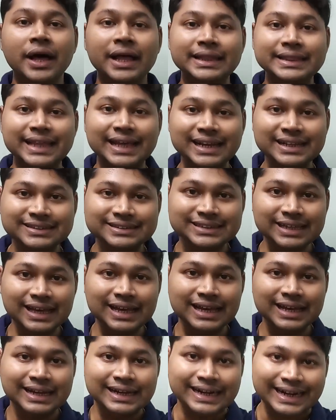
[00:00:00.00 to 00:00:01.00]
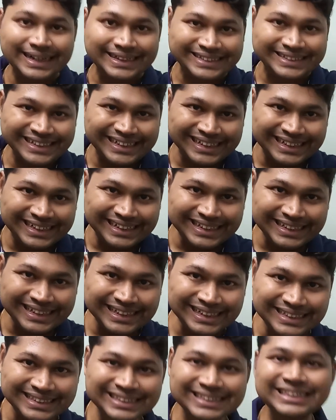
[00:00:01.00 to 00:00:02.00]
there is a
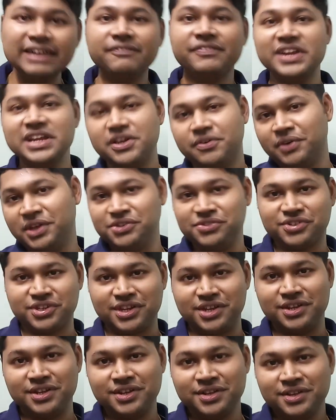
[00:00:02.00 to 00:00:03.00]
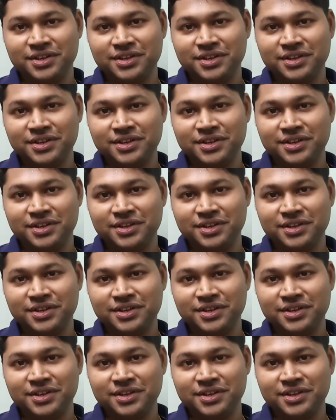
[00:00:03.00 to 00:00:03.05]
decrease in the frequency.